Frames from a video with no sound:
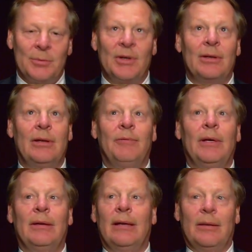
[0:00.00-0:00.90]
Especially if
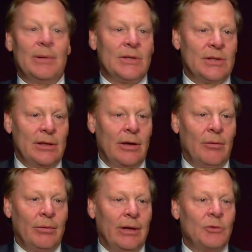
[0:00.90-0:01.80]
you get to be a
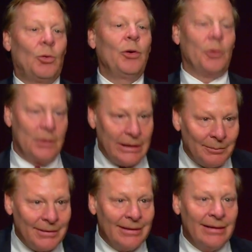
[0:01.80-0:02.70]
CEO, it's all your team.